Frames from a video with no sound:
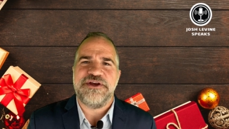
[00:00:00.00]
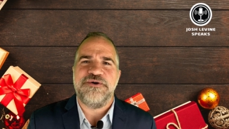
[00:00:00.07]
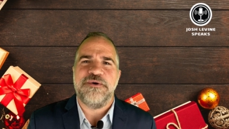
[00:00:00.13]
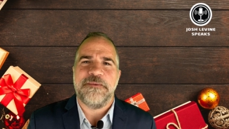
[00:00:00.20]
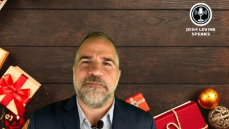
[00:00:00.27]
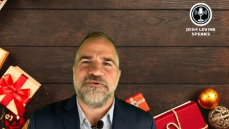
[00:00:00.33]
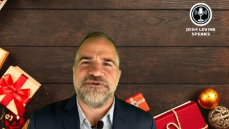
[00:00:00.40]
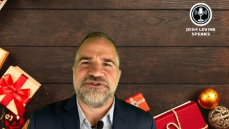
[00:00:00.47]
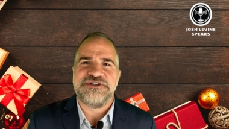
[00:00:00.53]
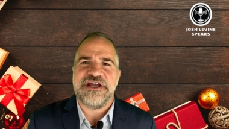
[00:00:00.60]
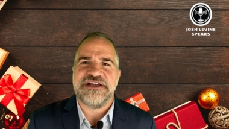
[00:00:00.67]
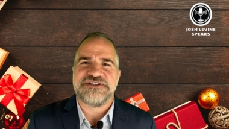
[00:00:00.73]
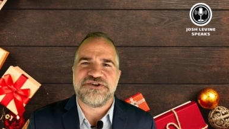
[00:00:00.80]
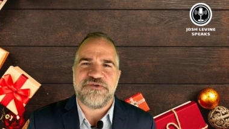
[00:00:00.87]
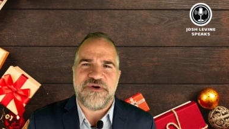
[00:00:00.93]
who
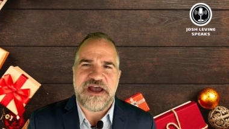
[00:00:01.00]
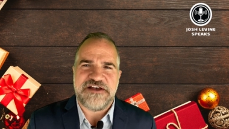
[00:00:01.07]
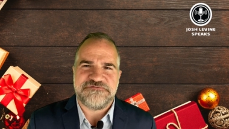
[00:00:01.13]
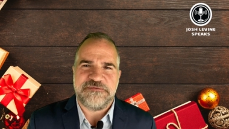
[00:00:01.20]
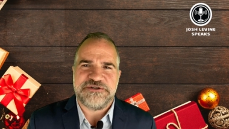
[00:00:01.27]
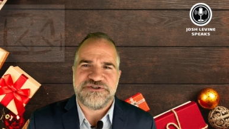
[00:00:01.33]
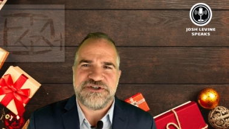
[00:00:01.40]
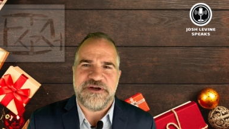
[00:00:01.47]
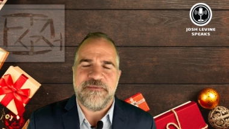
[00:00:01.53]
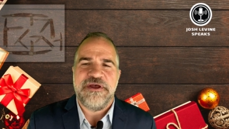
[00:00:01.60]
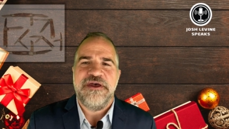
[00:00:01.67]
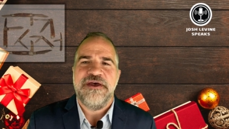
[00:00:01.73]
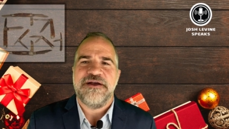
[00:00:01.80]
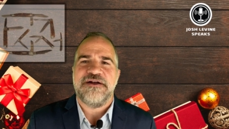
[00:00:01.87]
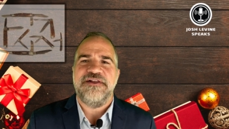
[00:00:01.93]
appreciates craftsmanship.
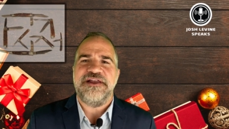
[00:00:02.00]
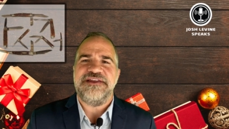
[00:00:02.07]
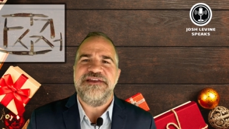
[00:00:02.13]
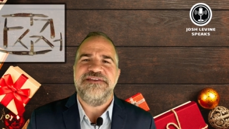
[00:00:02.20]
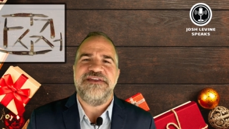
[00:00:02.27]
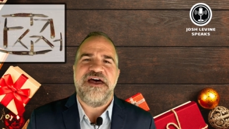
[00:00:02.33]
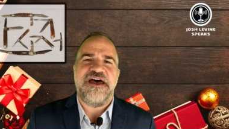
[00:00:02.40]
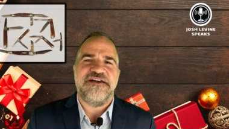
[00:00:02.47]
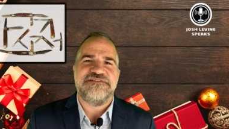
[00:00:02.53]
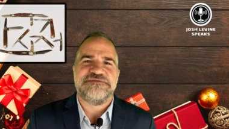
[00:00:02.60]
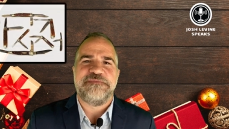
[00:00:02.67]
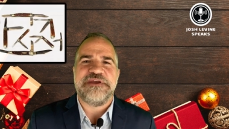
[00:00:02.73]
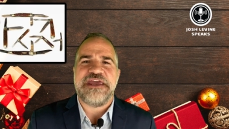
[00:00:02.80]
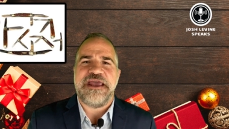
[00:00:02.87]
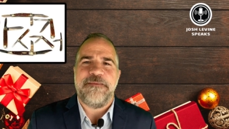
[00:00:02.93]
Collecting knives
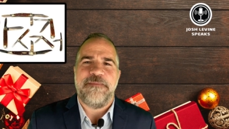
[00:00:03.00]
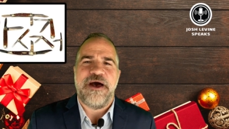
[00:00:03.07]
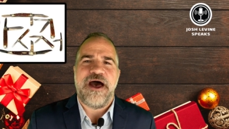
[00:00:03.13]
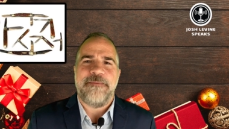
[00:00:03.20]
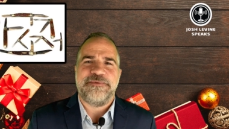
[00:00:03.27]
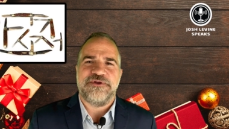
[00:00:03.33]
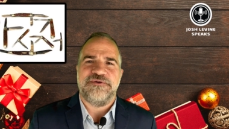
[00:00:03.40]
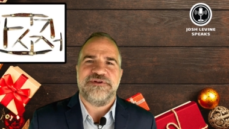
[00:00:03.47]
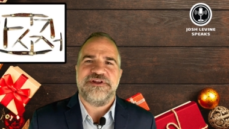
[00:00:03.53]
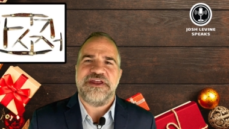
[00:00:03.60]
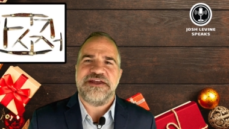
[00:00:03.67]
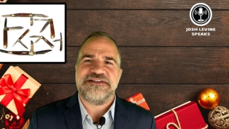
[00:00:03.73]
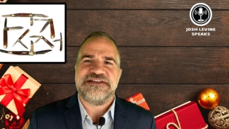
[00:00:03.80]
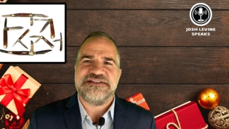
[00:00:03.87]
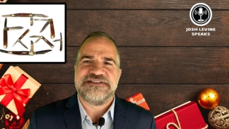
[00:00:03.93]
became popular in the
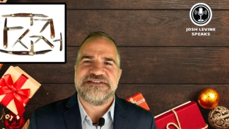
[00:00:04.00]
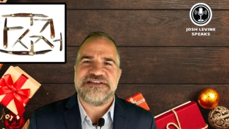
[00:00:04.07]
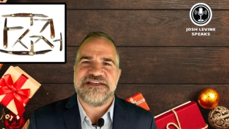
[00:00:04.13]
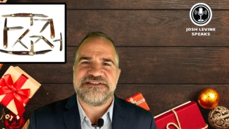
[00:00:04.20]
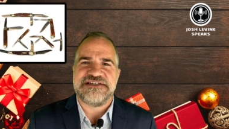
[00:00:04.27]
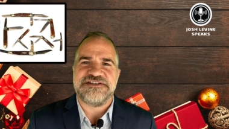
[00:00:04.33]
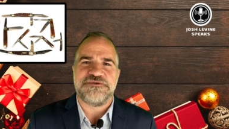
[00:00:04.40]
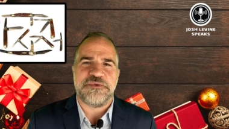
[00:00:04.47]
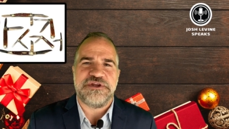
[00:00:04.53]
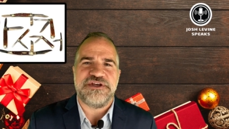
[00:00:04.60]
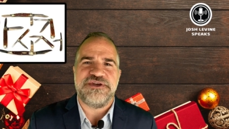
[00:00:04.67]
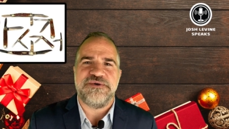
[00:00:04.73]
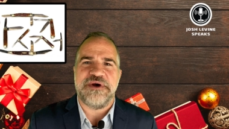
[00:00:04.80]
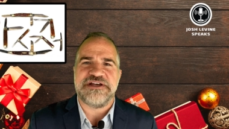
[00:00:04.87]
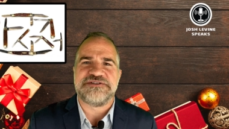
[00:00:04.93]
1960s when
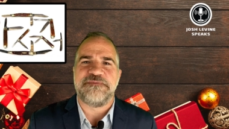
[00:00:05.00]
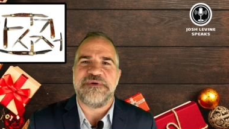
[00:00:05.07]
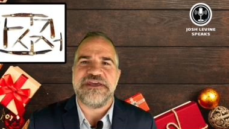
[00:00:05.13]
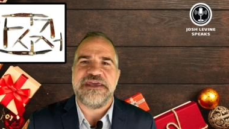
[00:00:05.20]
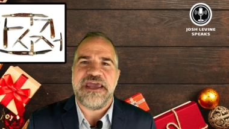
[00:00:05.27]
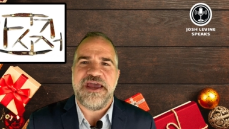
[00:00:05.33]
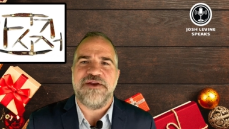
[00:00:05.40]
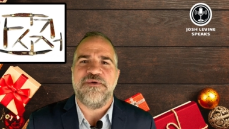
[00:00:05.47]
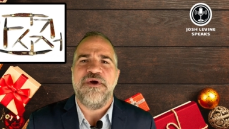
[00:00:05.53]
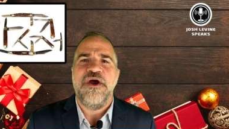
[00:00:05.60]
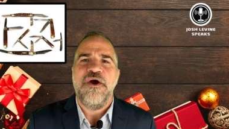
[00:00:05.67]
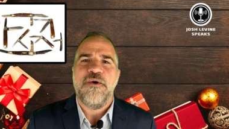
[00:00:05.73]
the US began